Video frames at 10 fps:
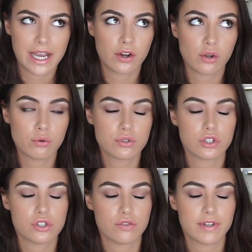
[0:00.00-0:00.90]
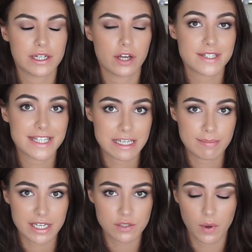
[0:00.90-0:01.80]
and I also do really like the Tea
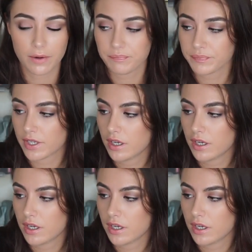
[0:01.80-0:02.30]
Pigs one.